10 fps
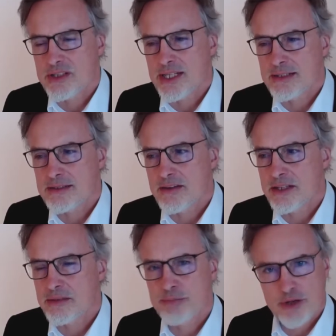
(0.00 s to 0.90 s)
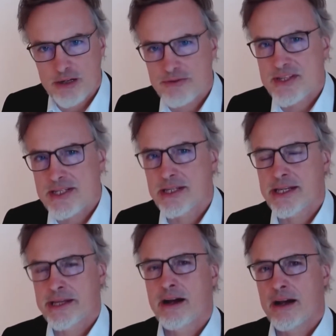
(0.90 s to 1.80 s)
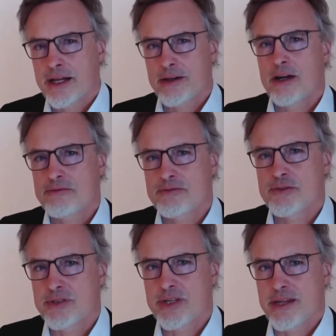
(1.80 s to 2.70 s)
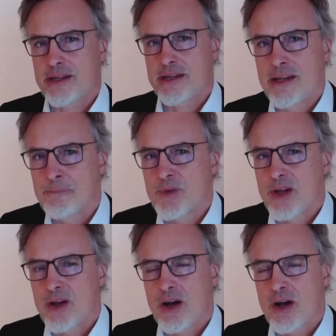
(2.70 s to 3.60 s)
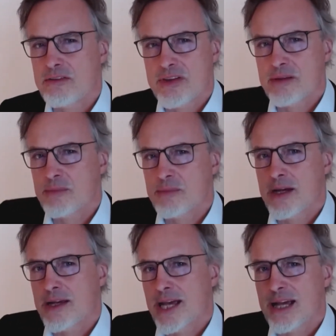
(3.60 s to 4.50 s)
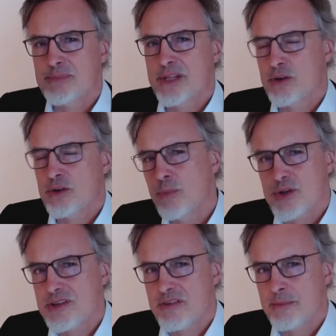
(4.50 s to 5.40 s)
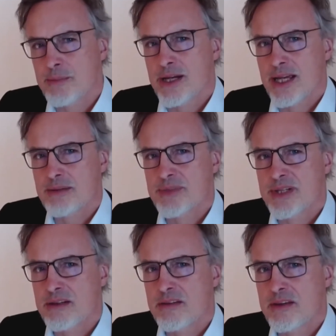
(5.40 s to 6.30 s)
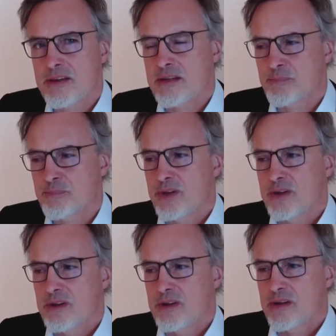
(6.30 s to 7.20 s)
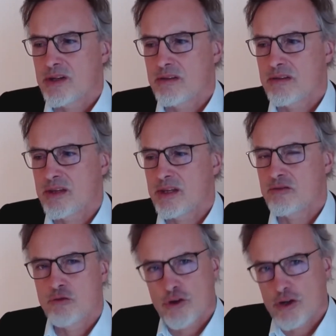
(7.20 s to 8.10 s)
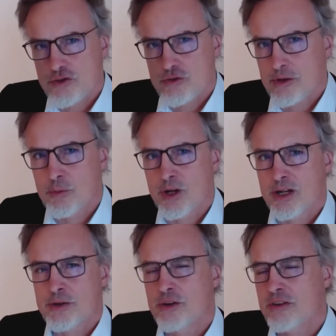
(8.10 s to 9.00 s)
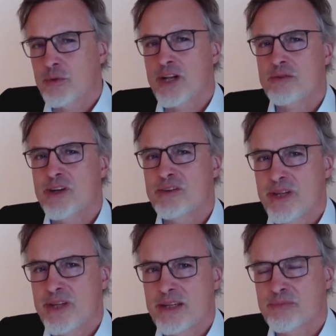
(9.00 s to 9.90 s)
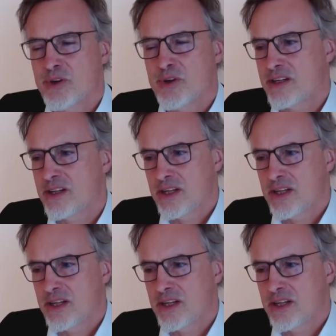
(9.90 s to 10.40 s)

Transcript: at the profits in AI of today, all of them are happening, or most of them are happening in the virtual world, on the World Wide Web, where